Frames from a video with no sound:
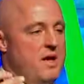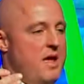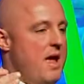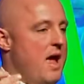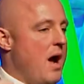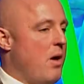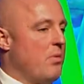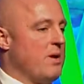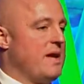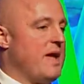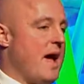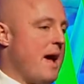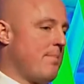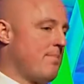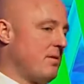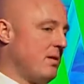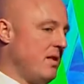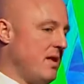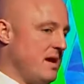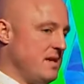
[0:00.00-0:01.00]
how we
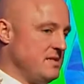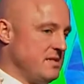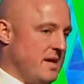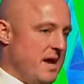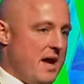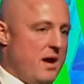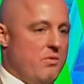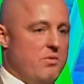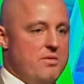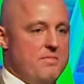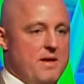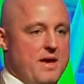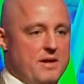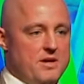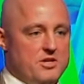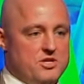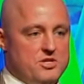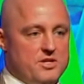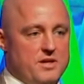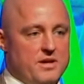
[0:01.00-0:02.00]
capitalize it, how we
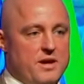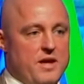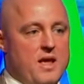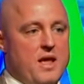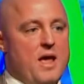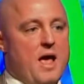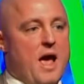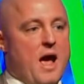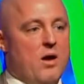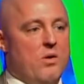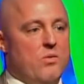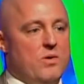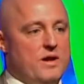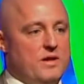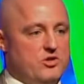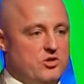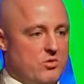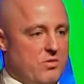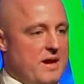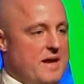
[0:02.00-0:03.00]
manage it, how we
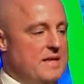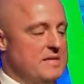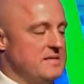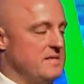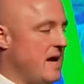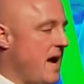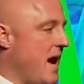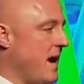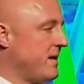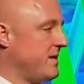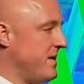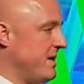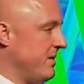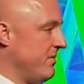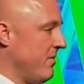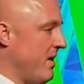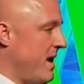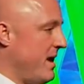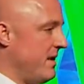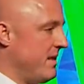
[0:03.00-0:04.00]
transact it,
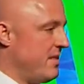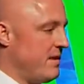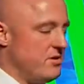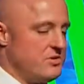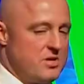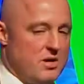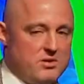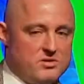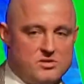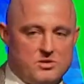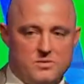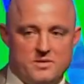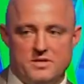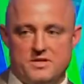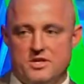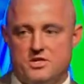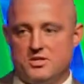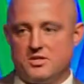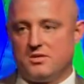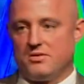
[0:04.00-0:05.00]
right? And there's also a
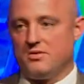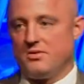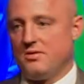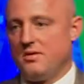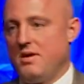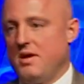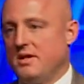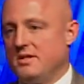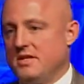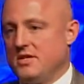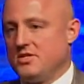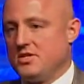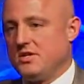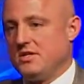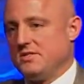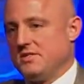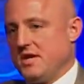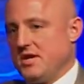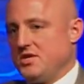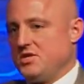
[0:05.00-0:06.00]

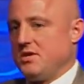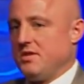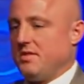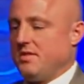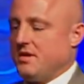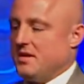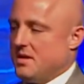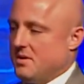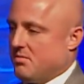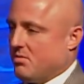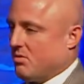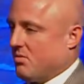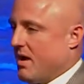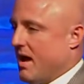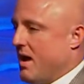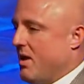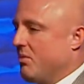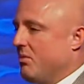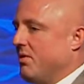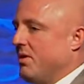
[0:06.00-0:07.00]
digitization theme
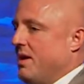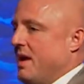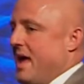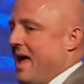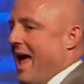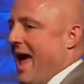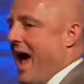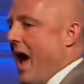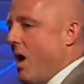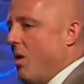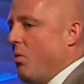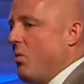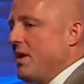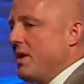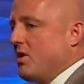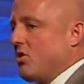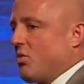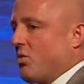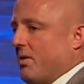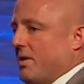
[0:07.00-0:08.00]
around how we
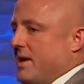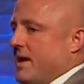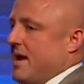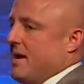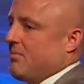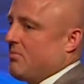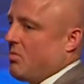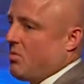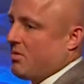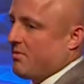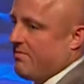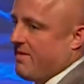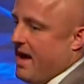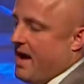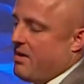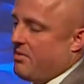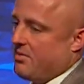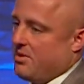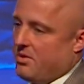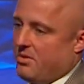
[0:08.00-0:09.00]
create more
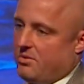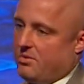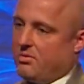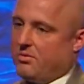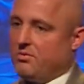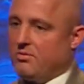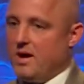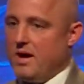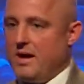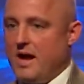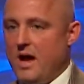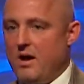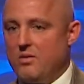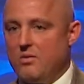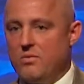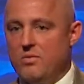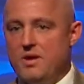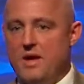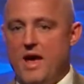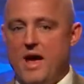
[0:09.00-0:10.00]
value, right? How
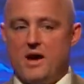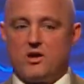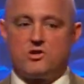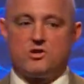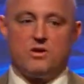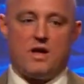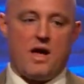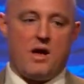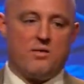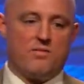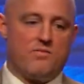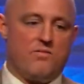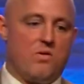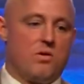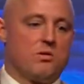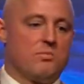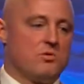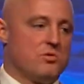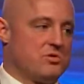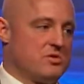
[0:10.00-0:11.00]
do
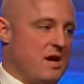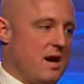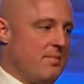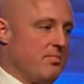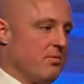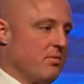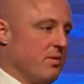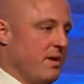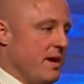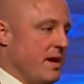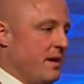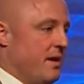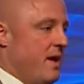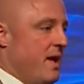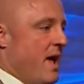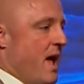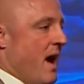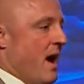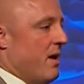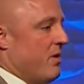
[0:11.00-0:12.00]
farmers operate?
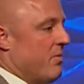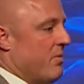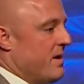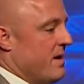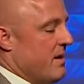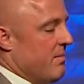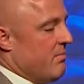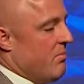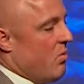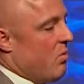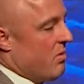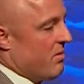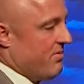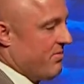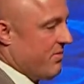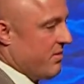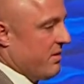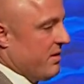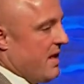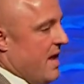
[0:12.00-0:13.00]
How do we get more
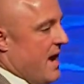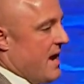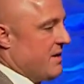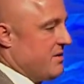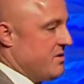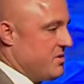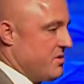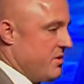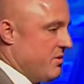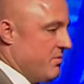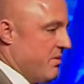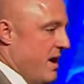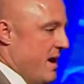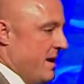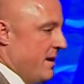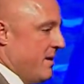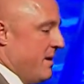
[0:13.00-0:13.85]
for less, right?